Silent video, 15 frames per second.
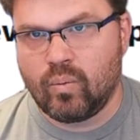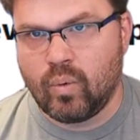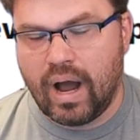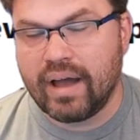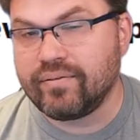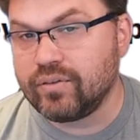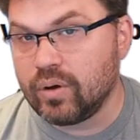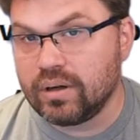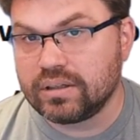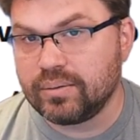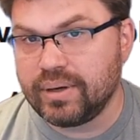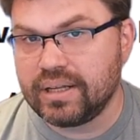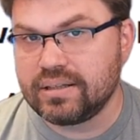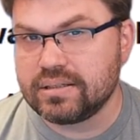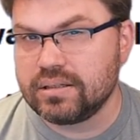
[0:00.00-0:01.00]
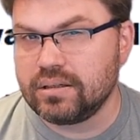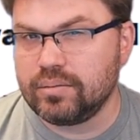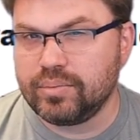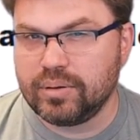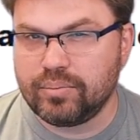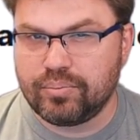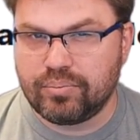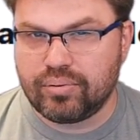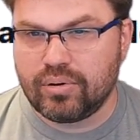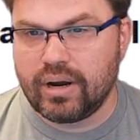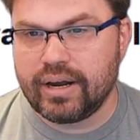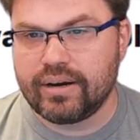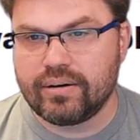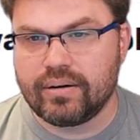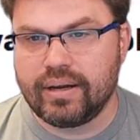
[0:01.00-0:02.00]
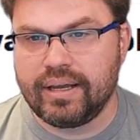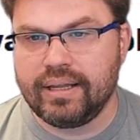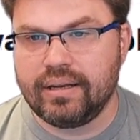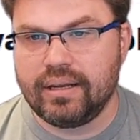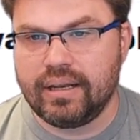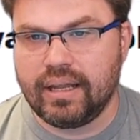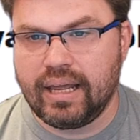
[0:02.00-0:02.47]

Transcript: I talked about this a little bit prior in an